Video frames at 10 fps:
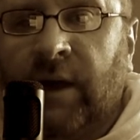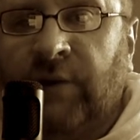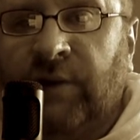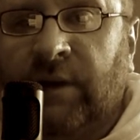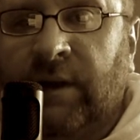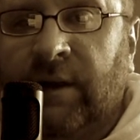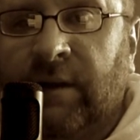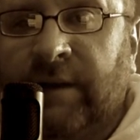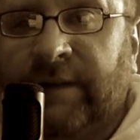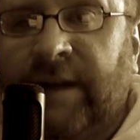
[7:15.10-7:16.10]
she could
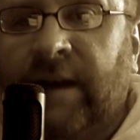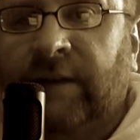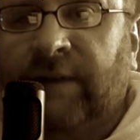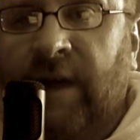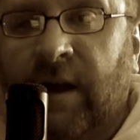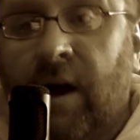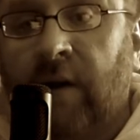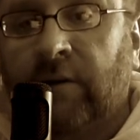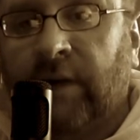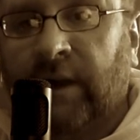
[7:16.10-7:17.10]
hear his satisfied
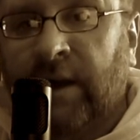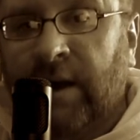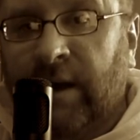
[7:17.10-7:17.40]
hollering